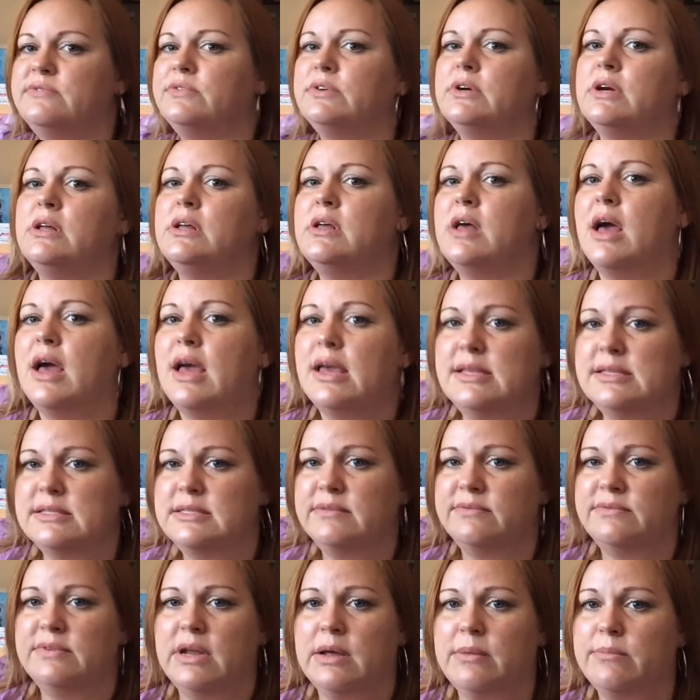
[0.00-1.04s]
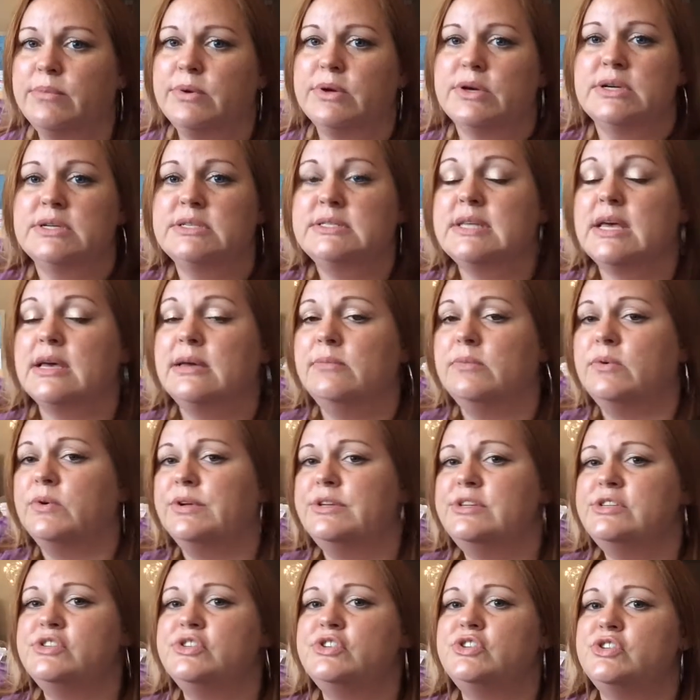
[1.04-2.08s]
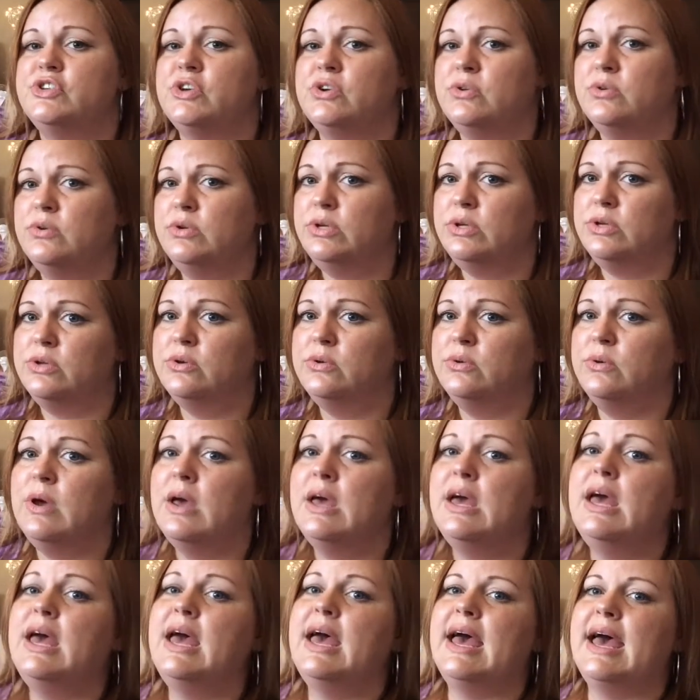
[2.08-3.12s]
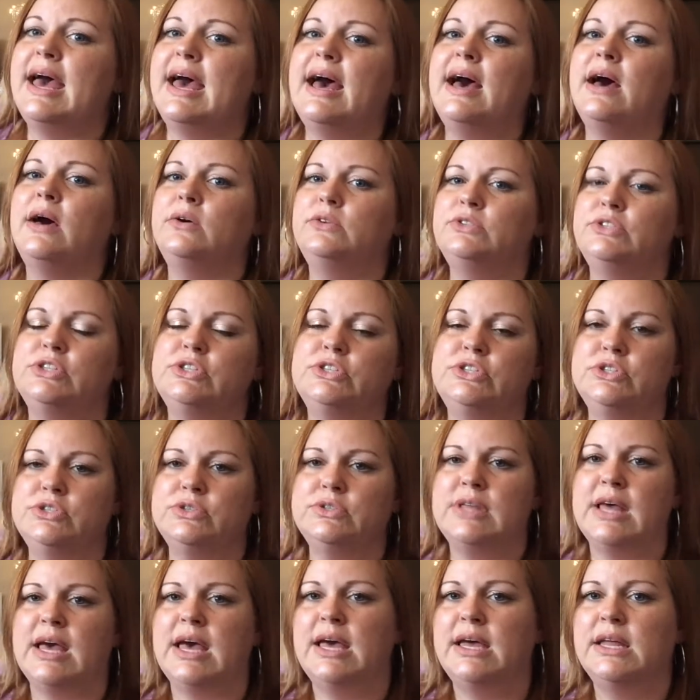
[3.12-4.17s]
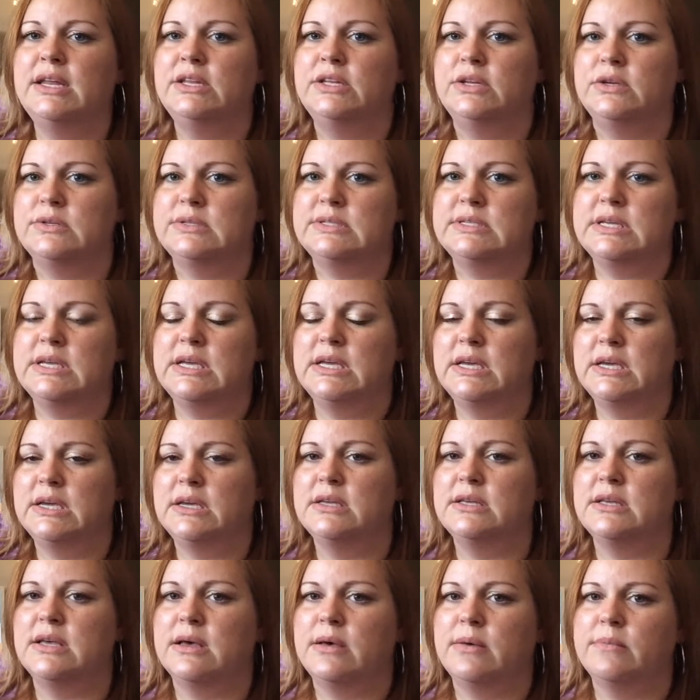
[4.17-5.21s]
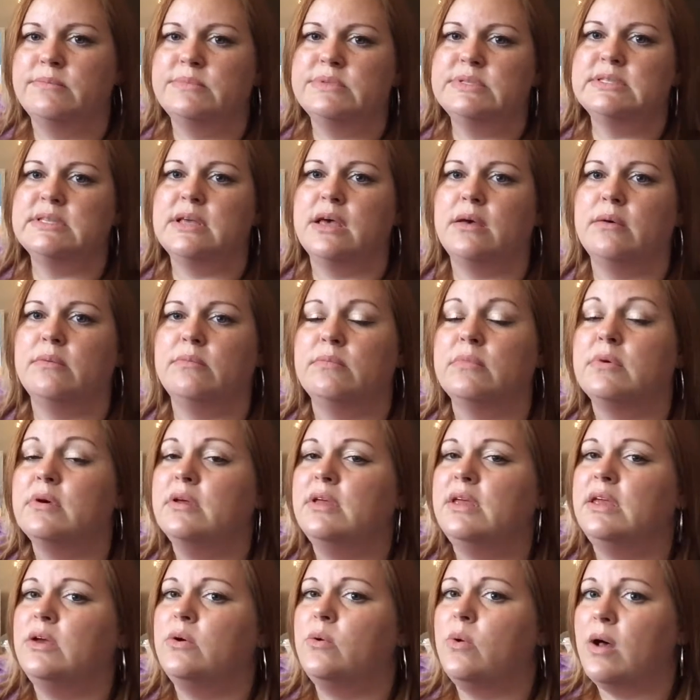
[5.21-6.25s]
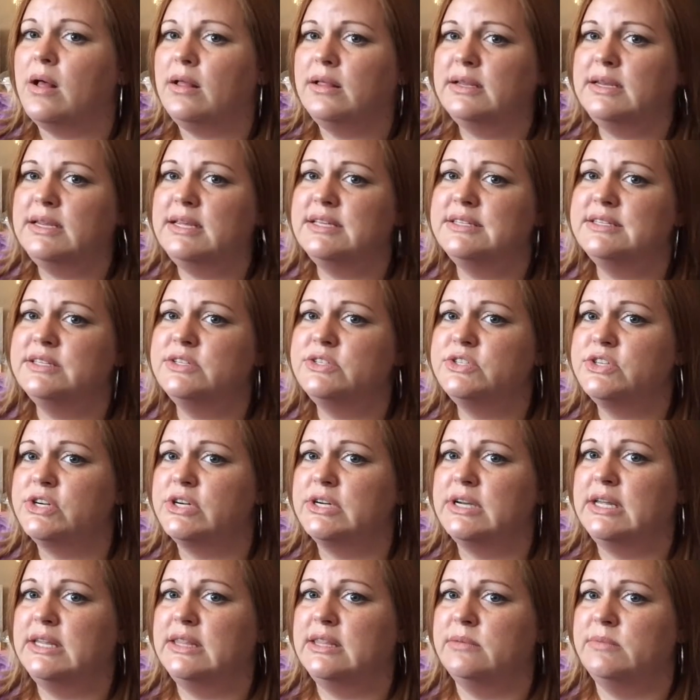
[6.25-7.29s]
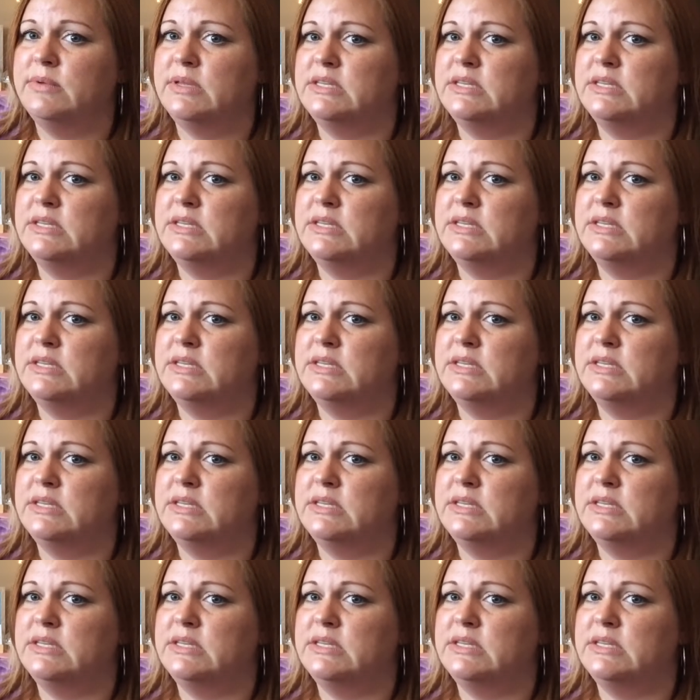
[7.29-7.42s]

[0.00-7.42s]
for all kinds of numbers, I'm going to show you how to do that using some equalities and turning them